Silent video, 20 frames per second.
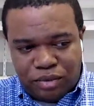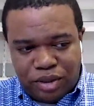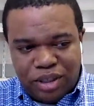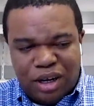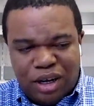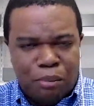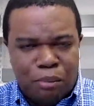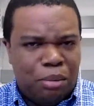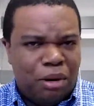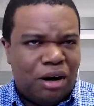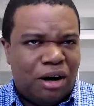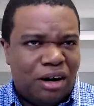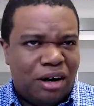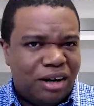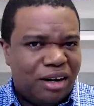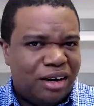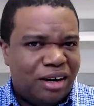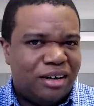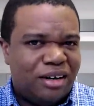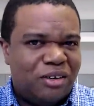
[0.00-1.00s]

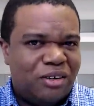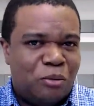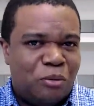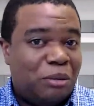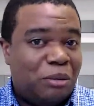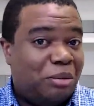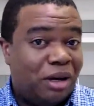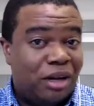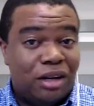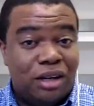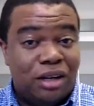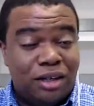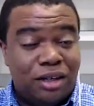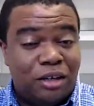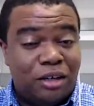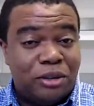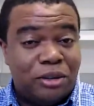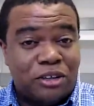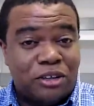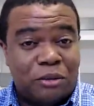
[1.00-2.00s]
bar or maybe a club
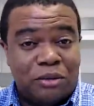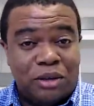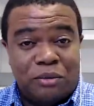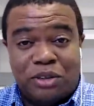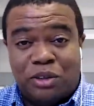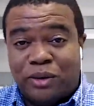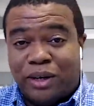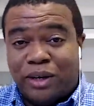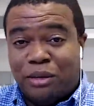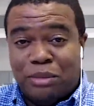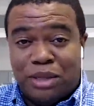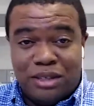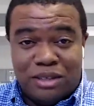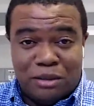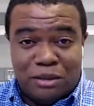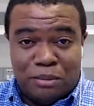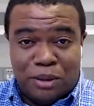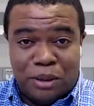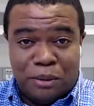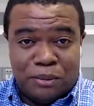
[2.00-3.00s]
or something. We're trying to meet some
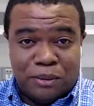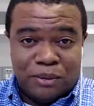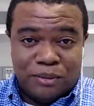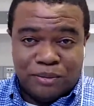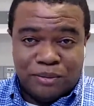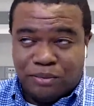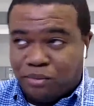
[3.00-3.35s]
people.